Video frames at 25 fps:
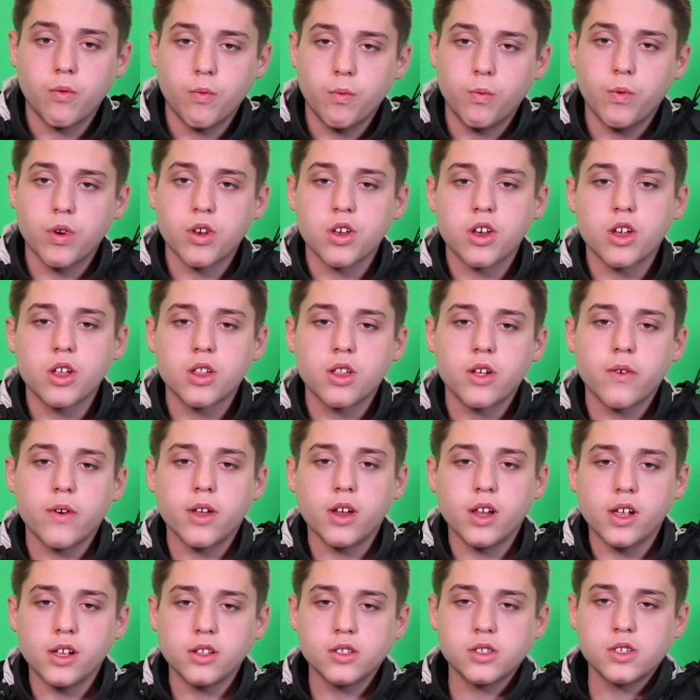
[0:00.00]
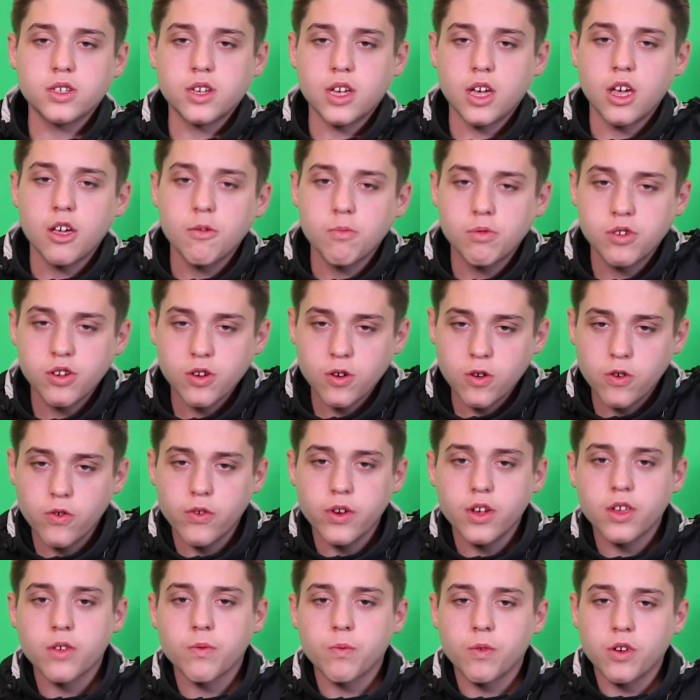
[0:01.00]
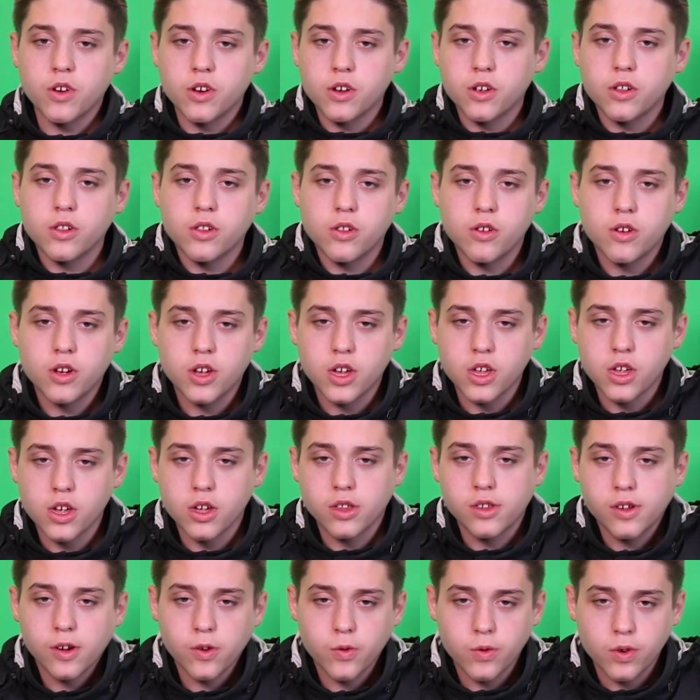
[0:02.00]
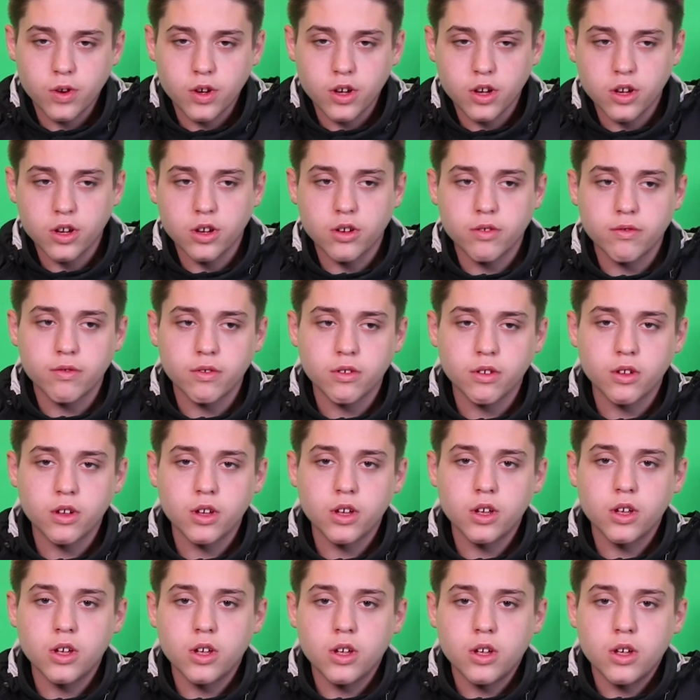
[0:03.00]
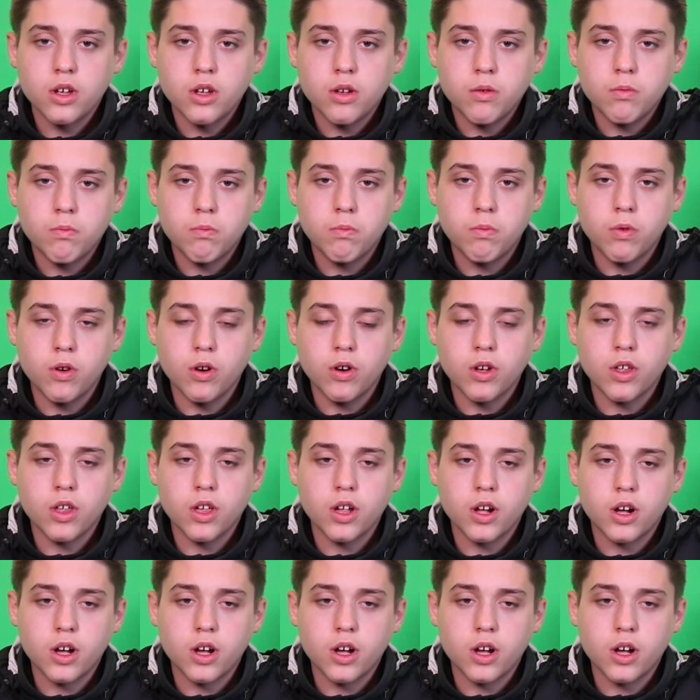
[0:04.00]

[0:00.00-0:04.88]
when you're doing landscapes you always want to look at your tone curve, but